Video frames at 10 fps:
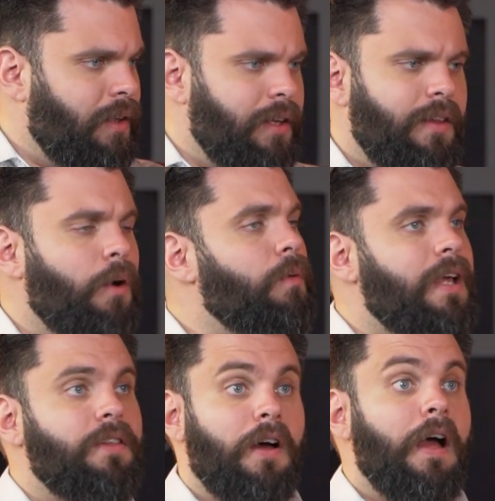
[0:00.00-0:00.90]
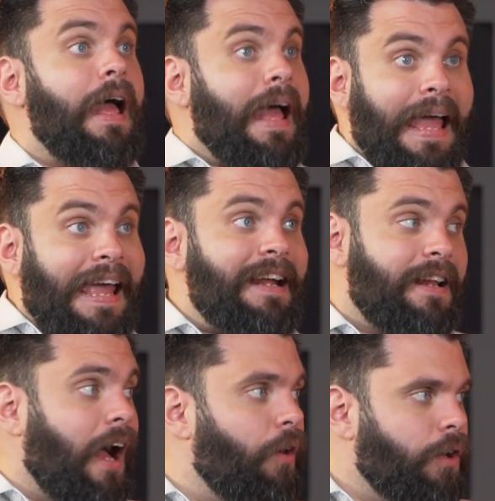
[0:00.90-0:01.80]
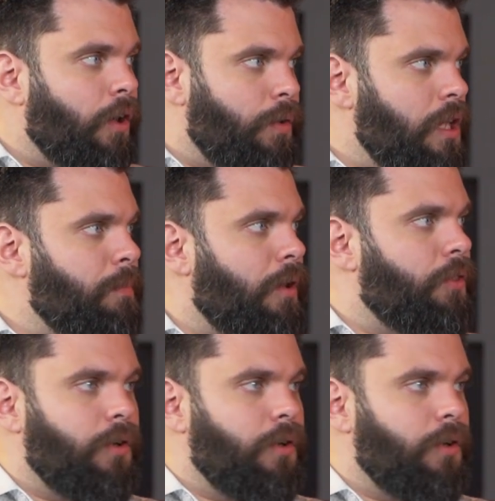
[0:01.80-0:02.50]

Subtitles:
Like they don't need the $80 Cohiba.